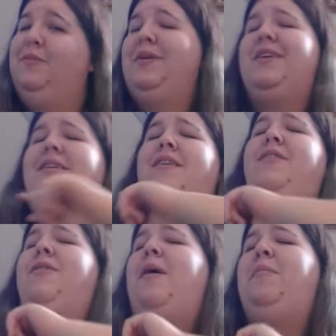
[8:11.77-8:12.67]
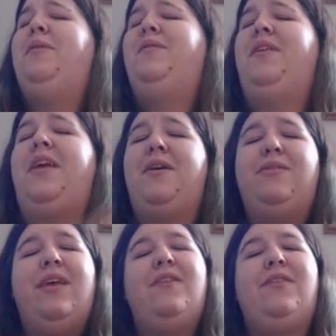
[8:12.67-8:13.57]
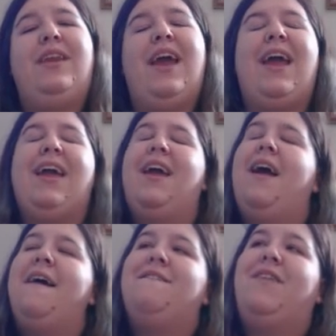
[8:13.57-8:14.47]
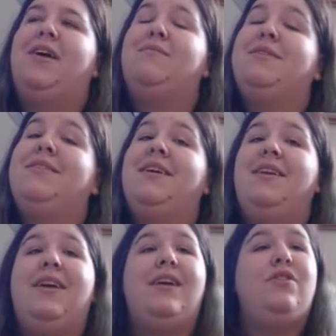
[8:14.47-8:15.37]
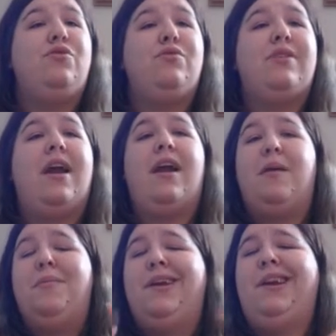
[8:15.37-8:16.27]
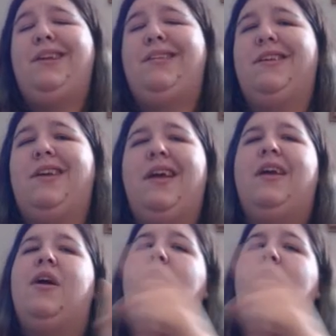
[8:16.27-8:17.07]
because I do upload videos every day from Sunday to Saturday, Monday to Sunday.